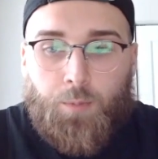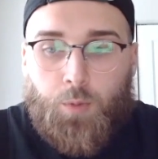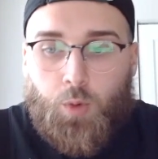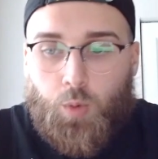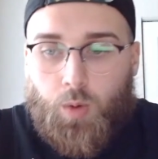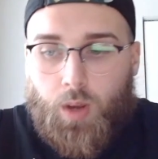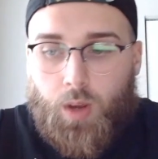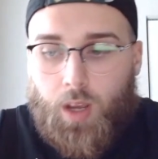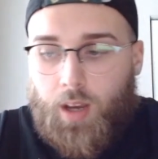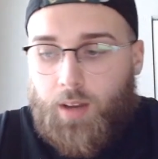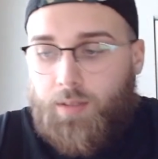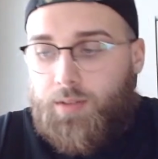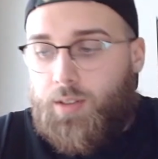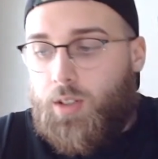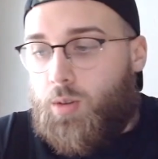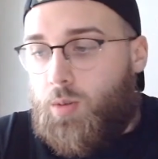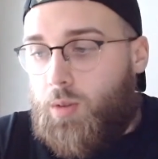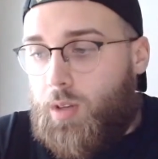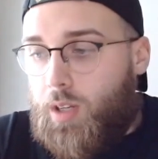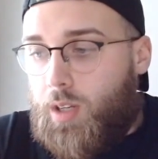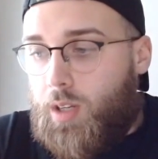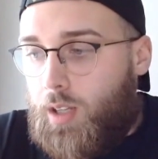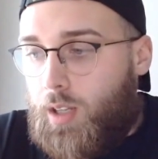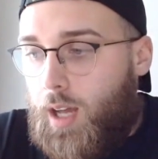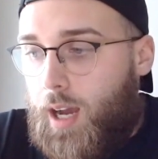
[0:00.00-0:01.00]
We have to
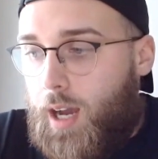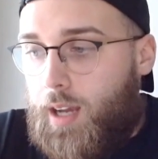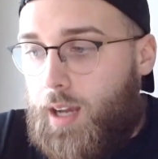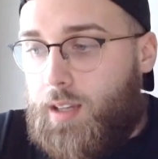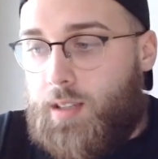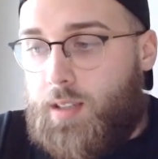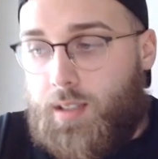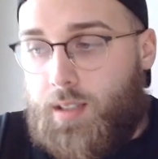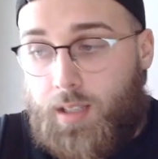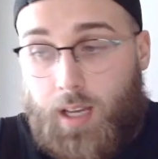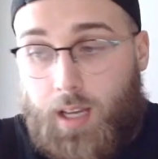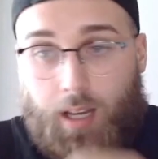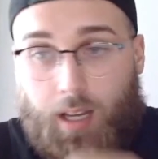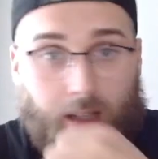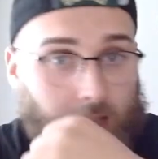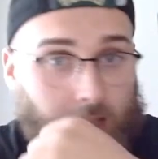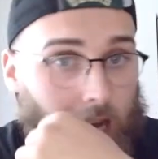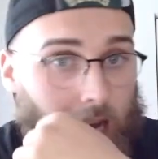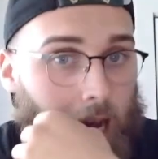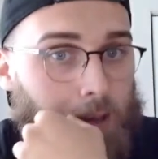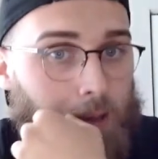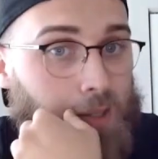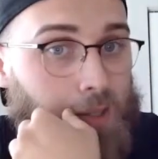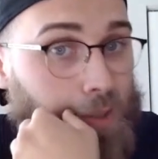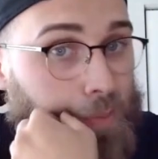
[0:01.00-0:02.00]
realize that
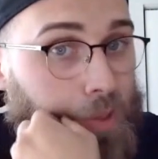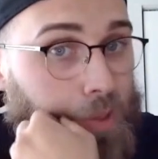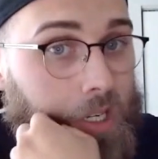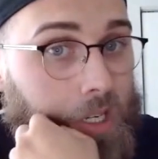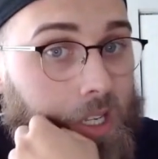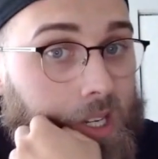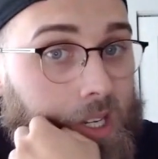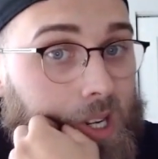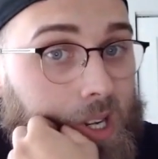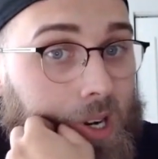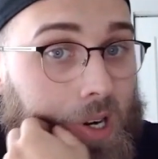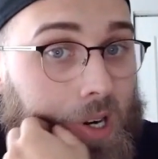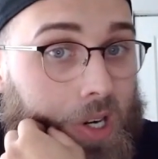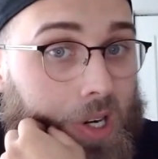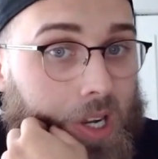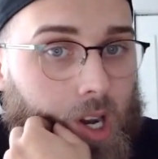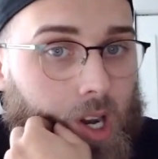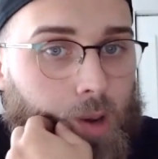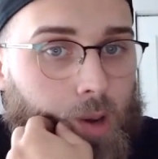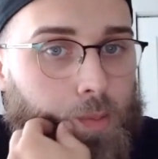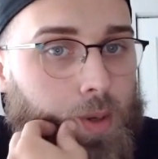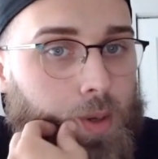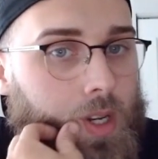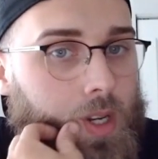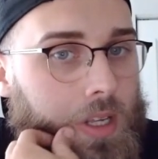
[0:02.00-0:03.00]
Topps and Panini are a
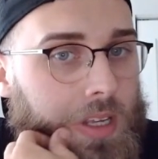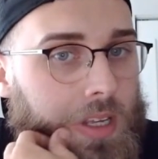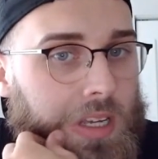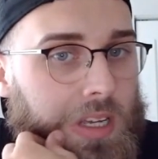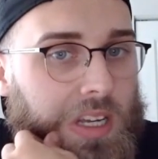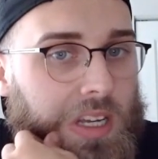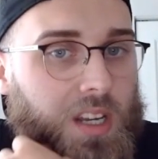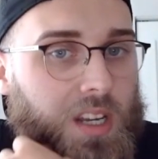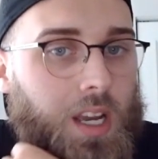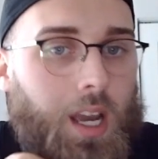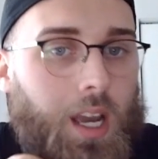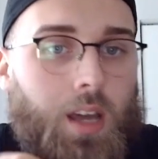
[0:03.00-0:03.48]
company,